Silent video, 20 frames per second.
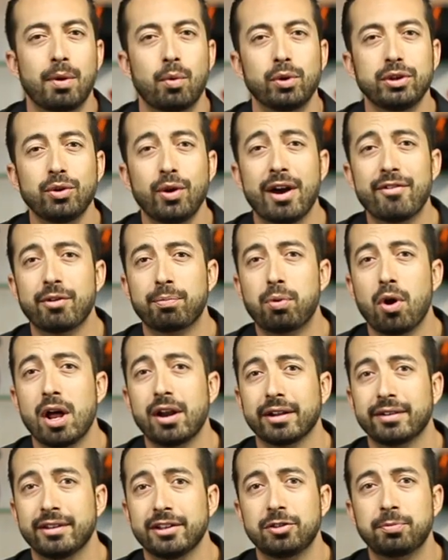But when you have a
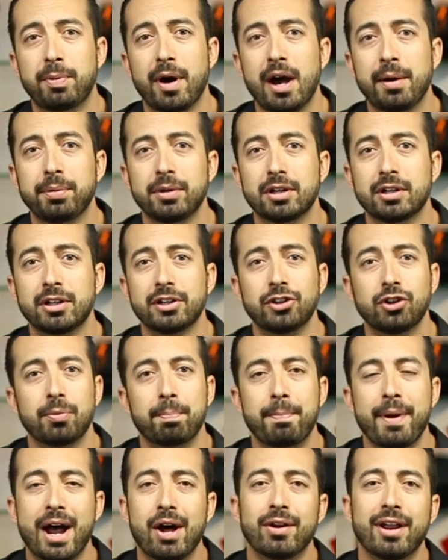product this popular, you're
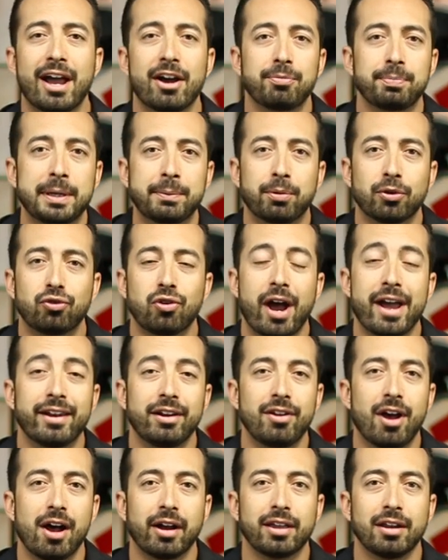bound to have people trying
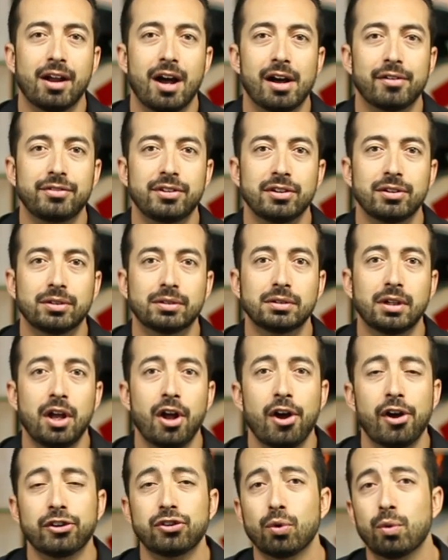to knock it off too.
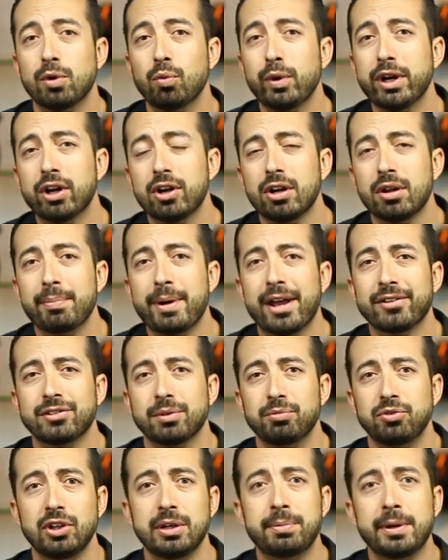So when we heard about
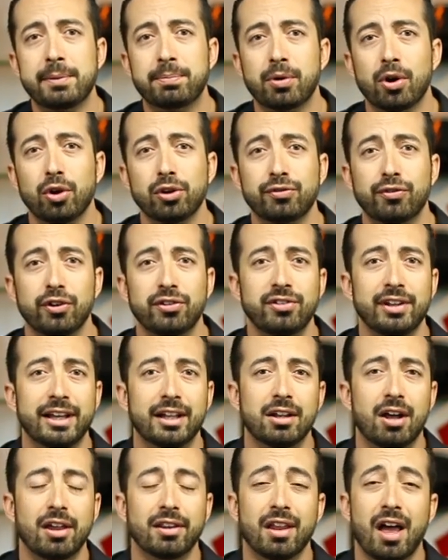some GP Pros for
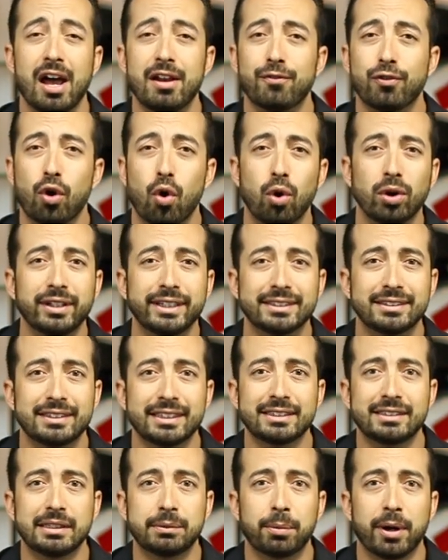sale online for only
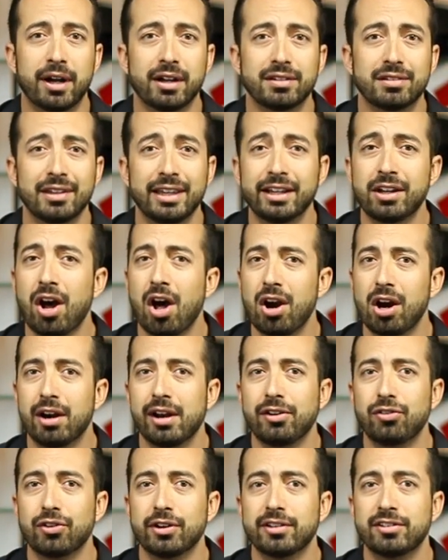60 bucks, it caught
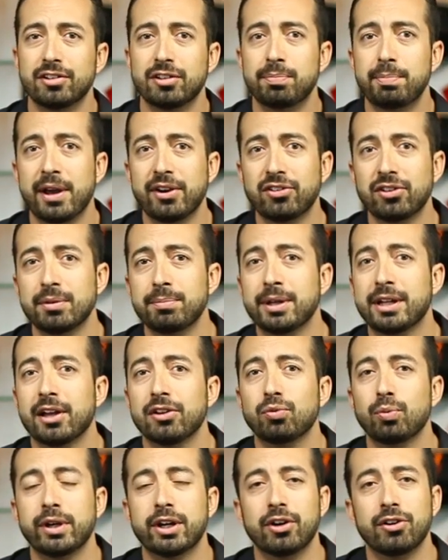our interest, especially
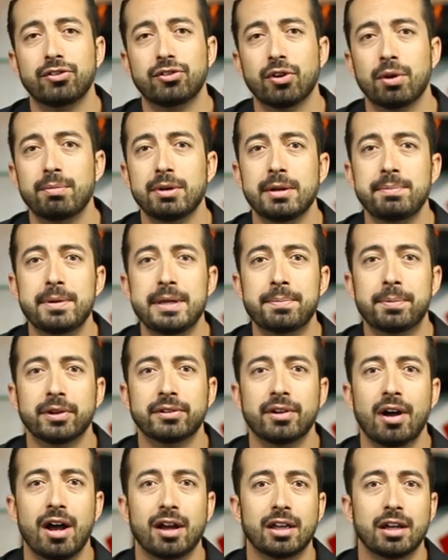because we heard so many
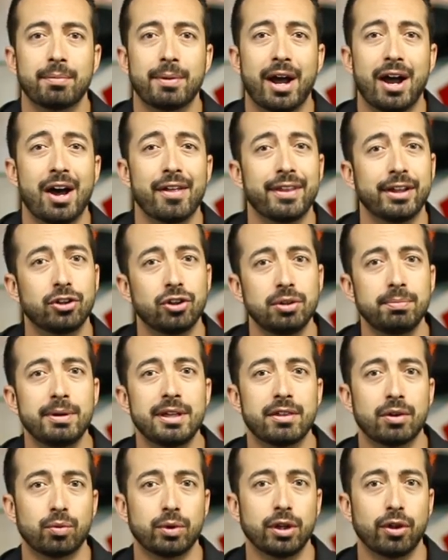people talking about how they could
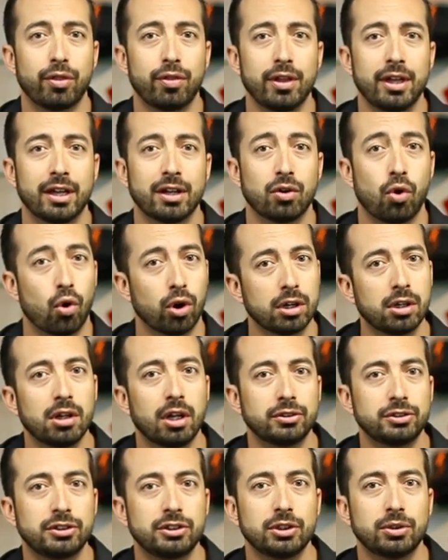be the real thing or
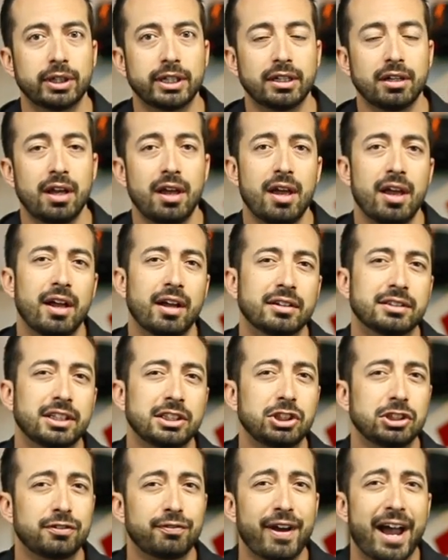close to it,
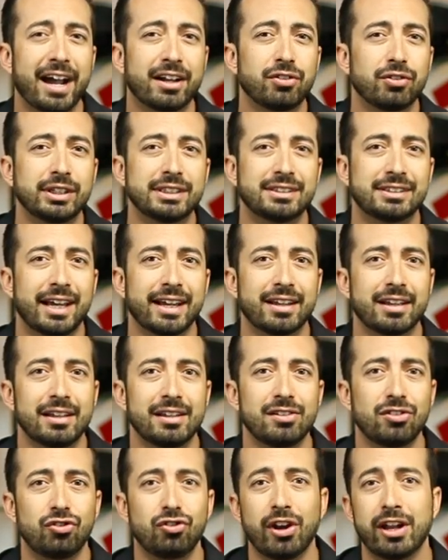such as factory
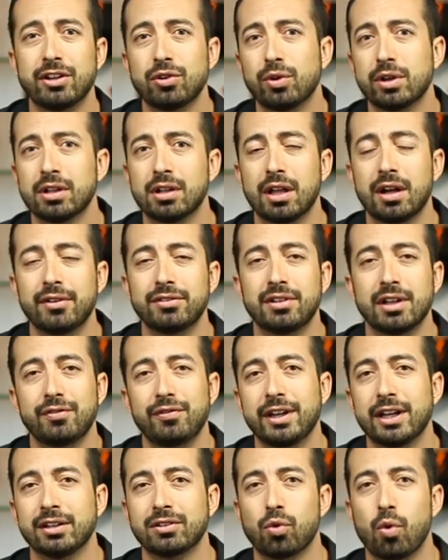seconds, genuine gloves that
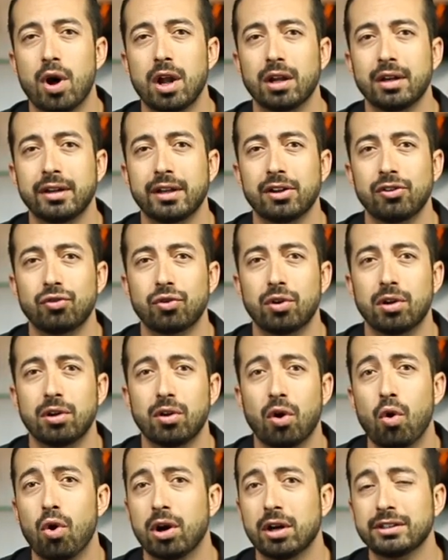failed quality
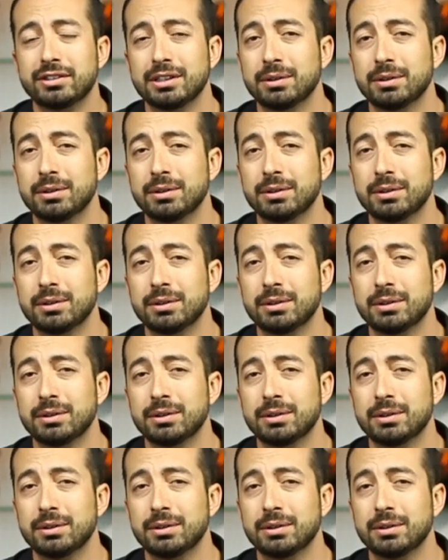control, or